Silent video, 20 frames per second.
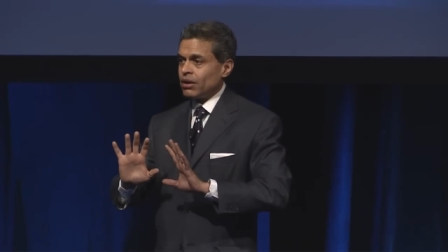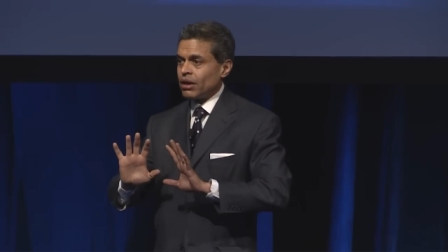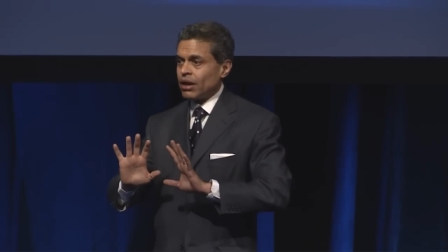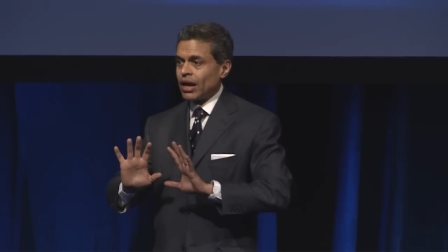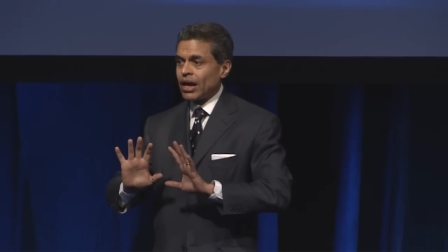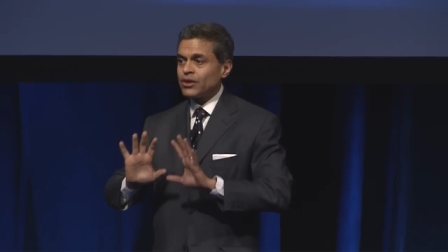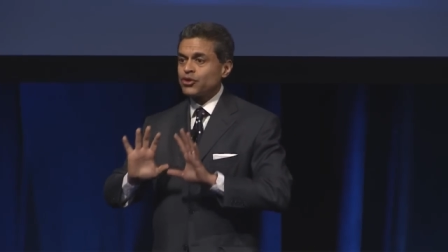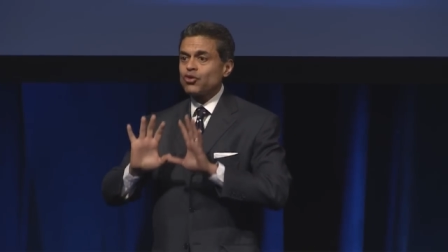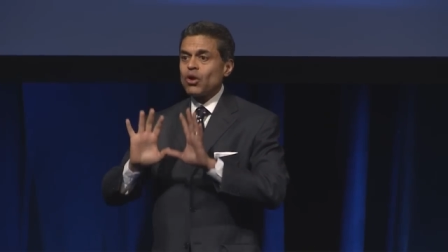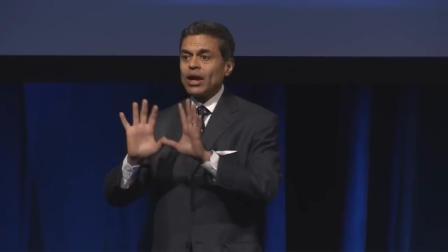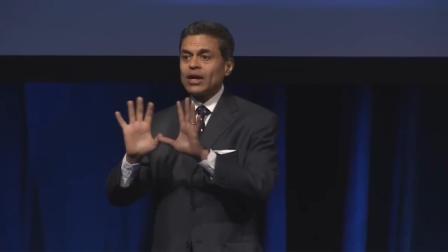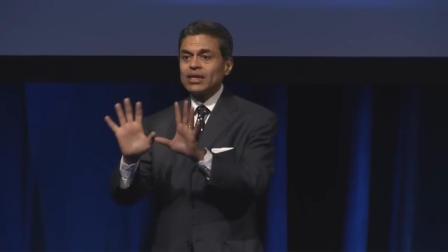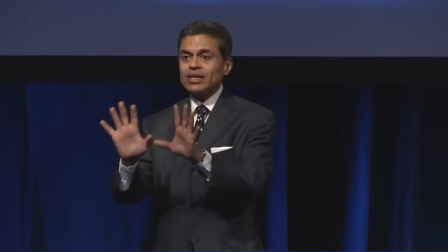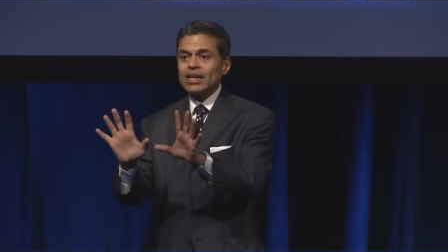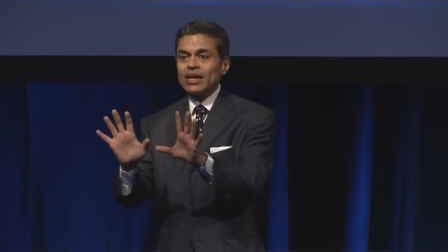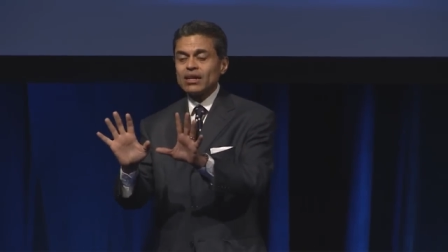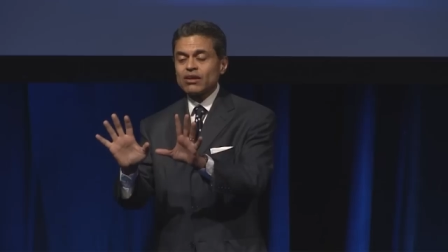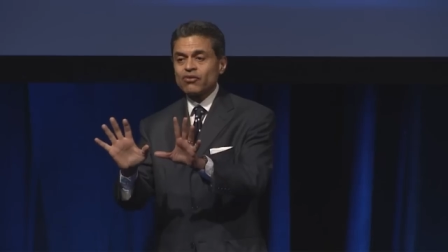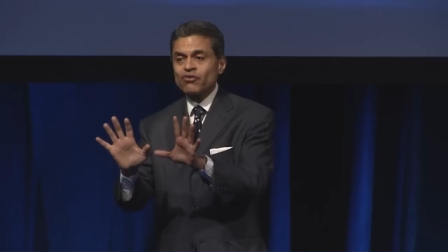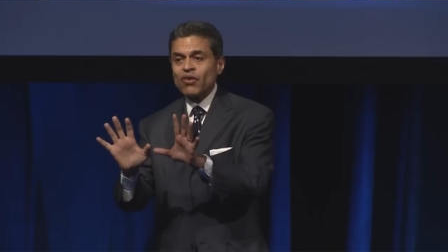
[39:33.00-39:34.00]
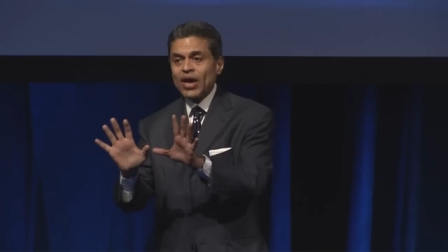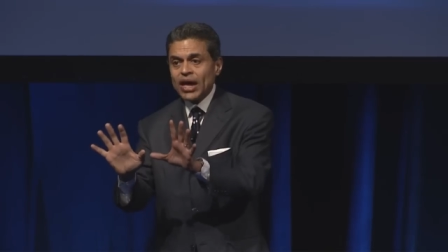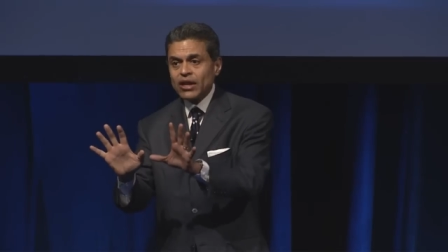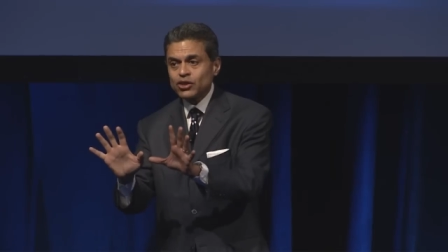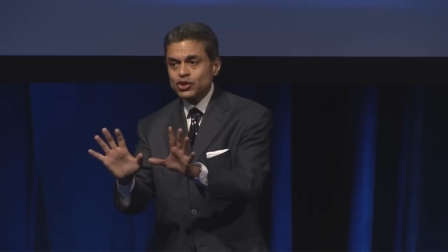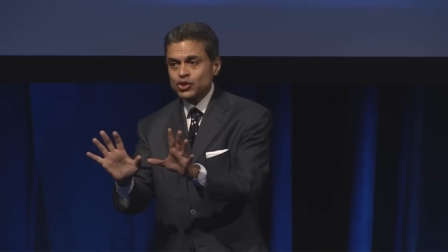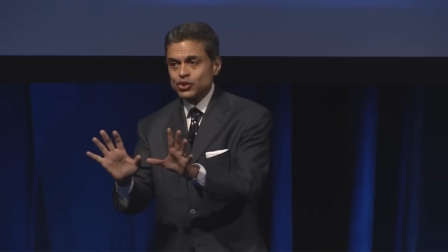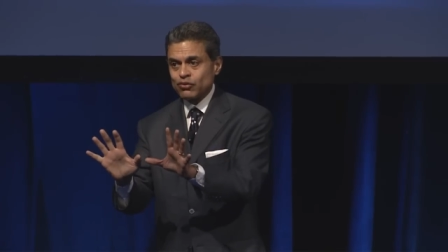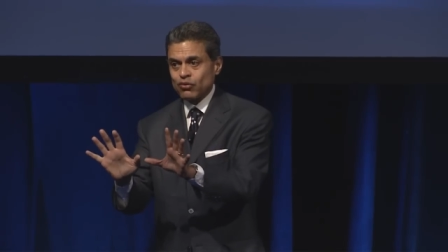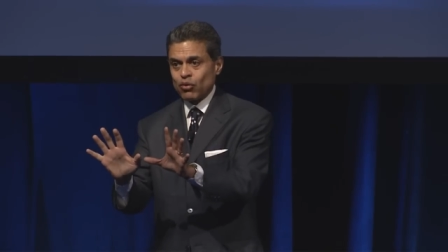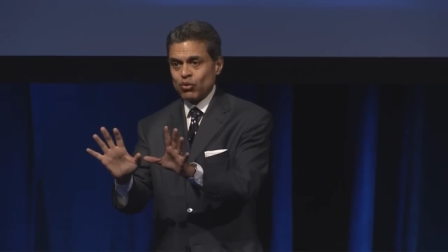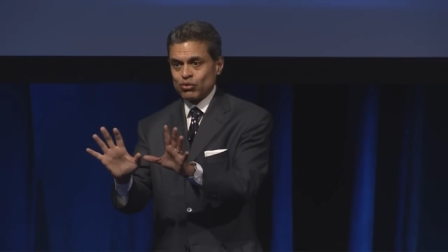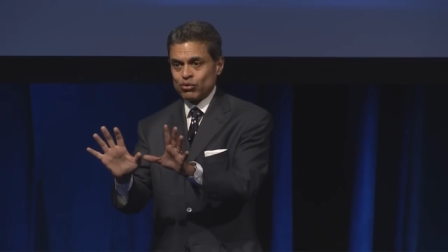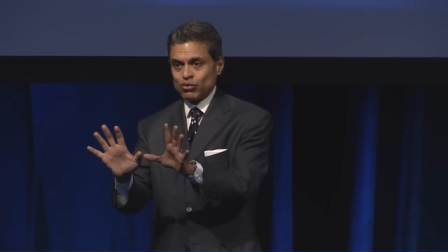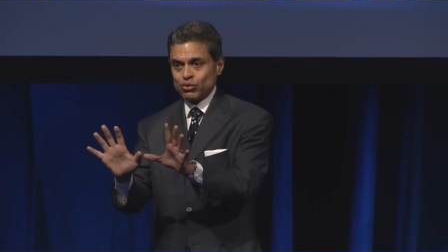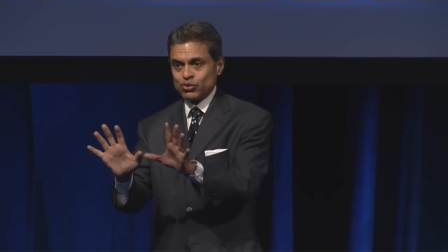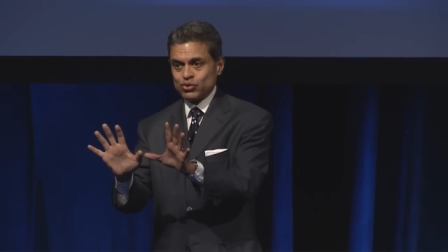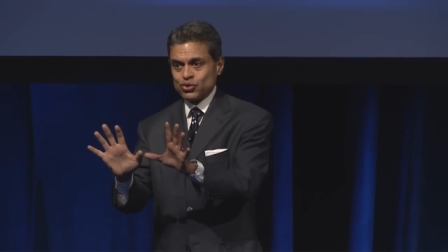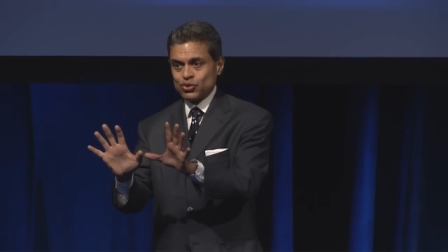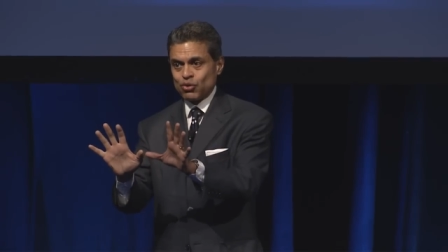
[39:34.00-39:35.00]
and try to take advantage of
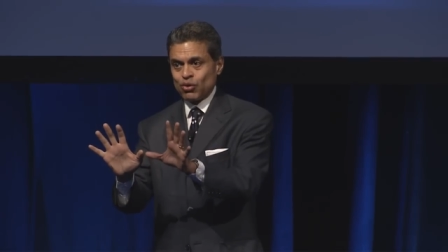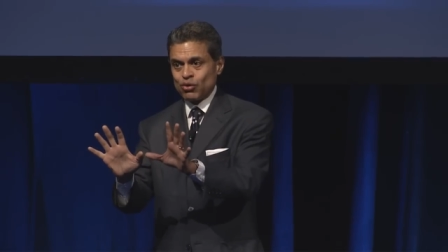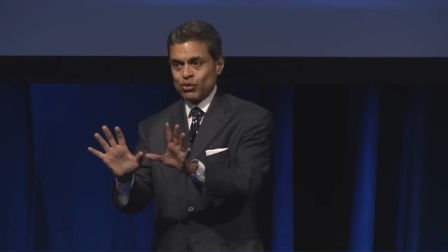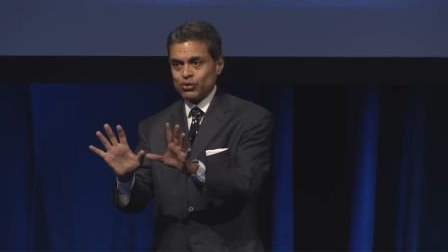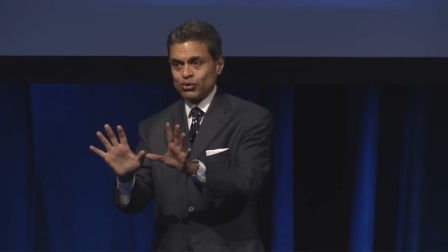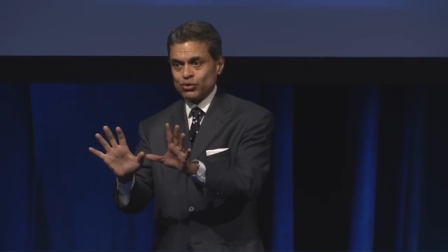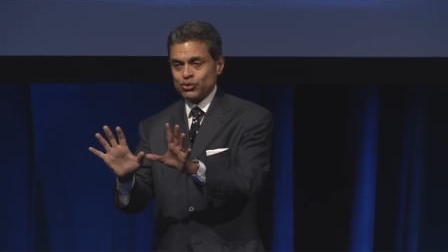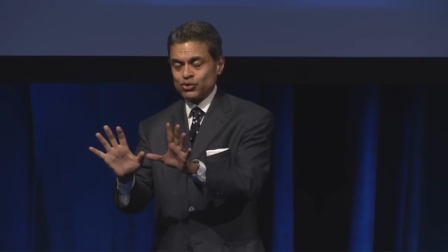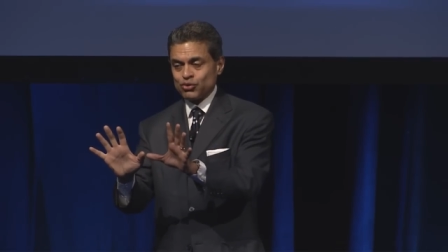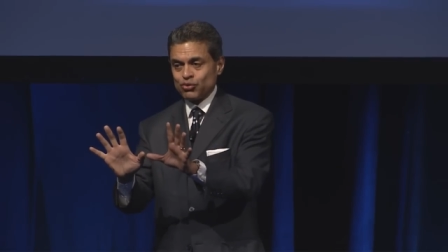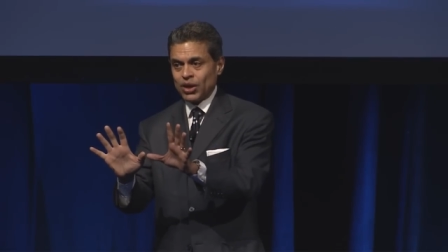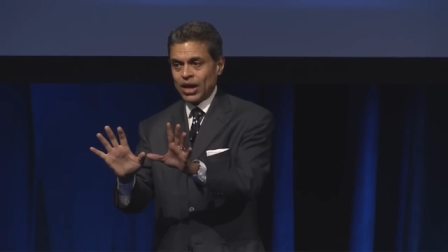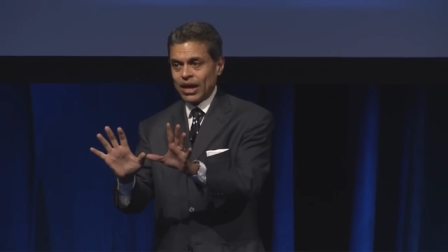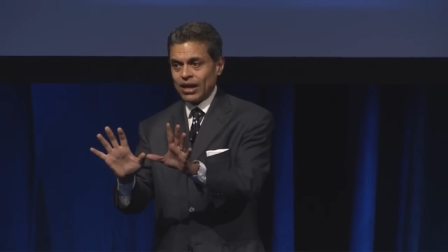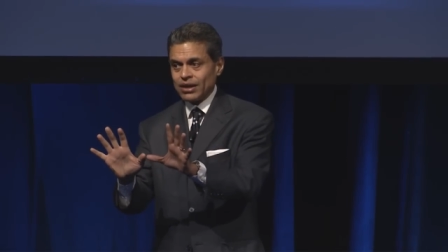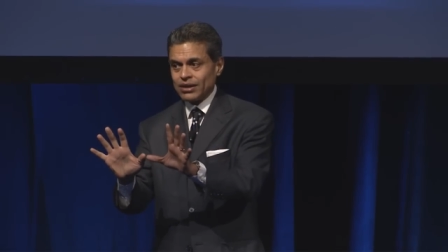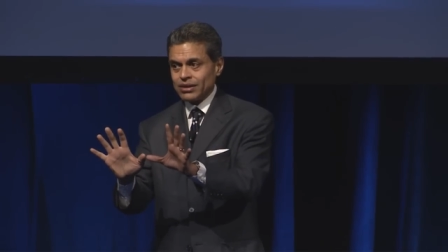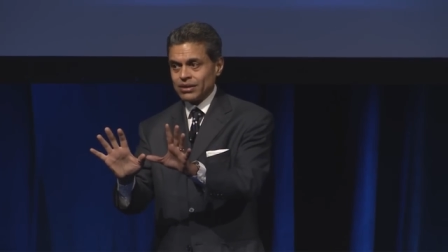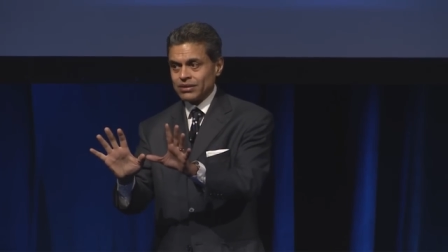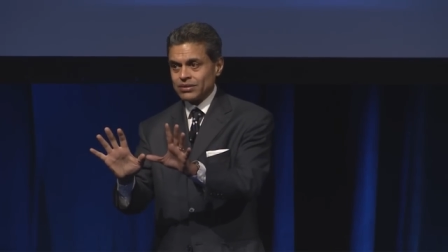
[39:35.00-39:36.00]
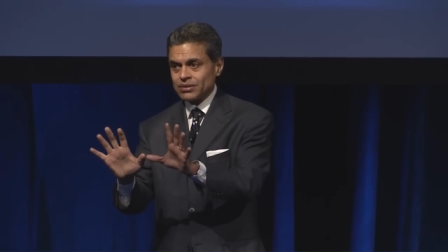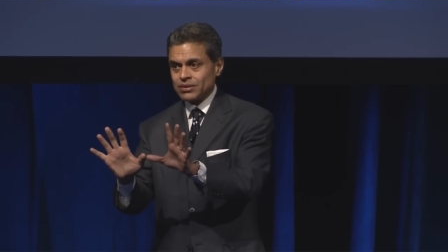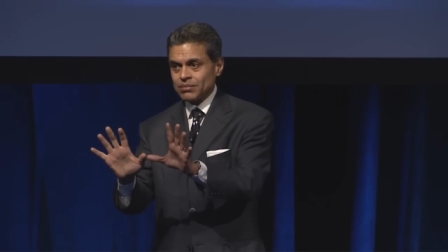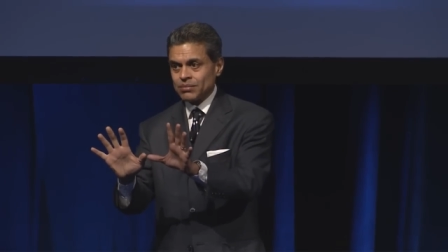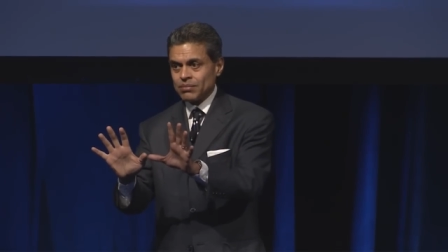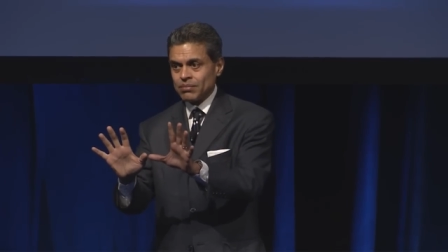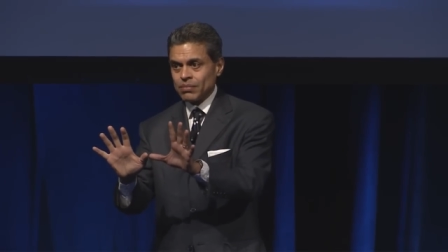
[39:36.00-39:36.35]
all those realities.